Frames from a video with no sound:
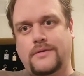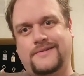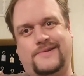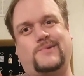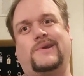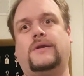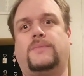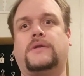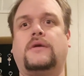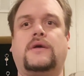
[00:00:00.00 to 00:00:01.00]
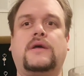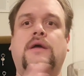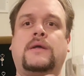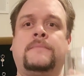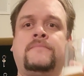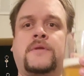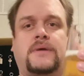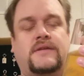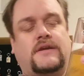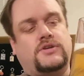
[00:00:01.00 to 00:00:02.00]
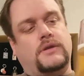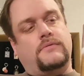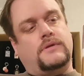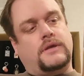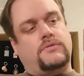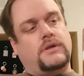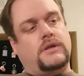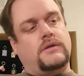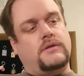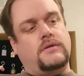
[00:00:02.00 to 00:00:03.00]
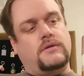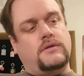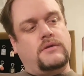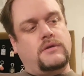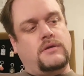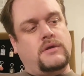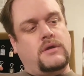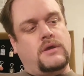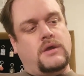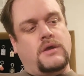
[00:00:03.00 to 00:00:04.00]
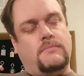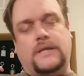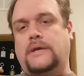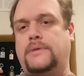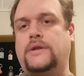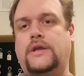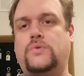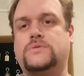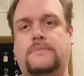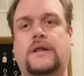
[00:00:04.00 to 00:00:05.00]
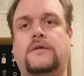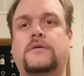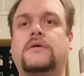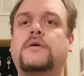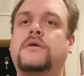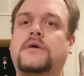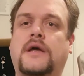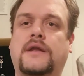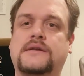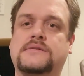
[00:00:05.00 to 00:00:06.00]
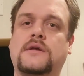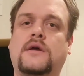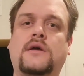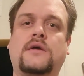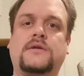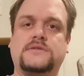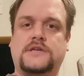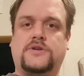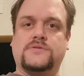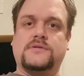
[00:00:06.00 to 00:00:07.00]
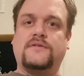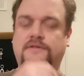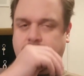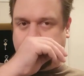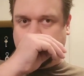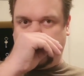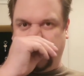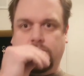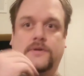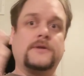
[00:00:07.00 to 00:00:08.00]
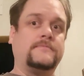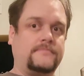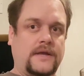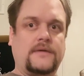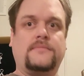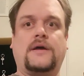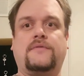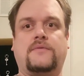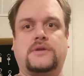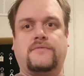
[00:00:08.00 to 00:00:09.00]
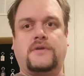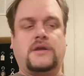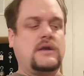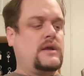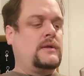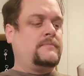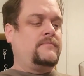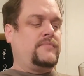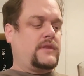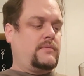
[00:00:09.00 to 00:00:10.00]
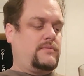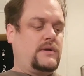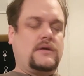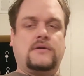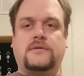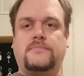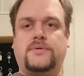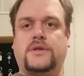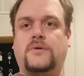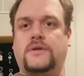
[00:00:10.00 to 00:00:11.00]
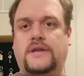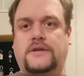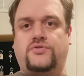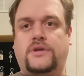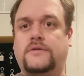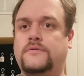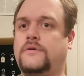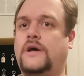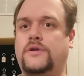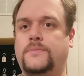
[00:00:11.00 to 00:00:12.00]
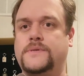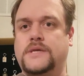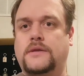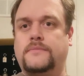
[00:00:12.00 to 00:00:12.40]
Not really, but it's actually got really. But I do smell a nice citrus fruit. I would definitely put down the nectarine 100%.